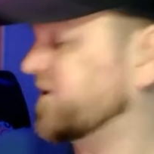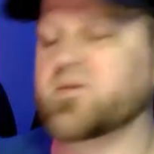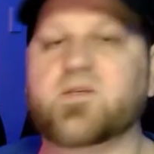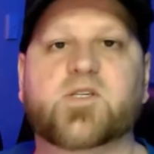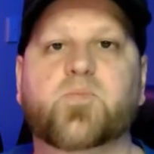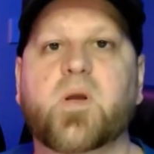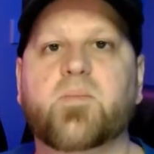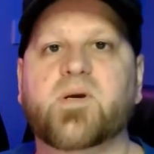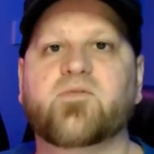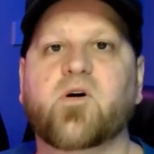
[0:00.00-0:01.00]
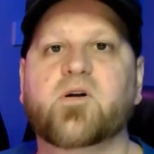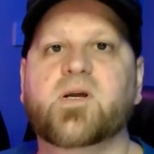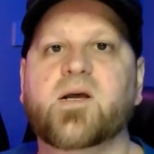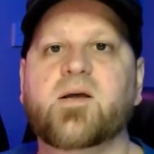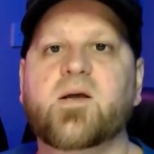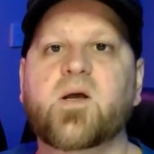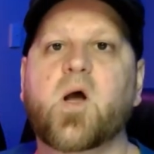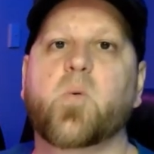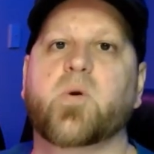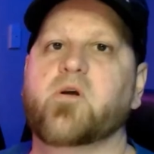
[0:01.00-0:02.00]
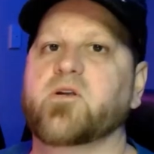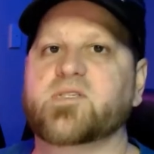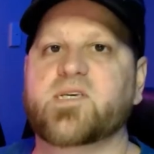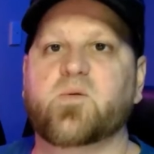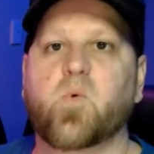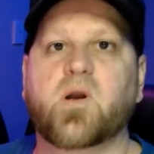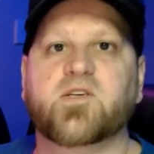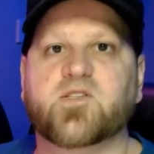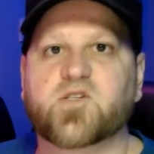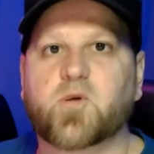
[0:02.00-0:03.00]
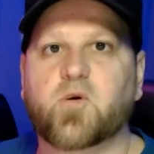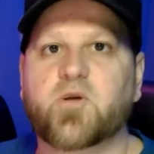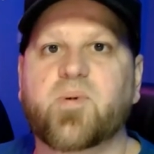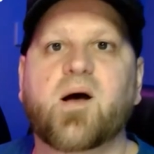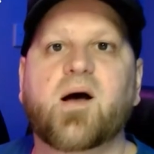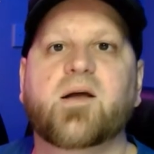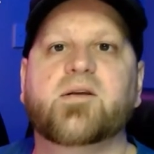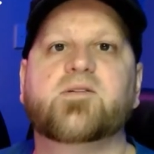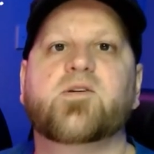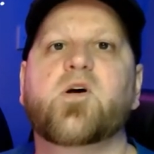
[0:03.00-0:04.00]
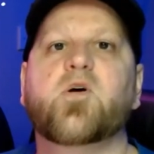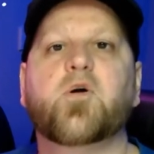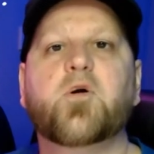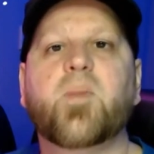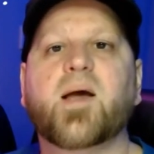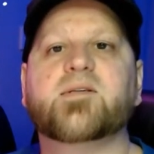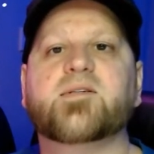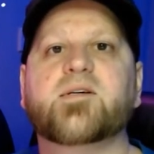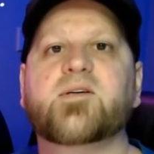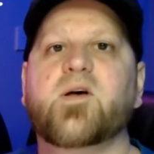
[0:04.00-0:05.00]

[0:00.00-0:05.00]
at this premium vodka. We're going to see what is the story behind it, who makes it,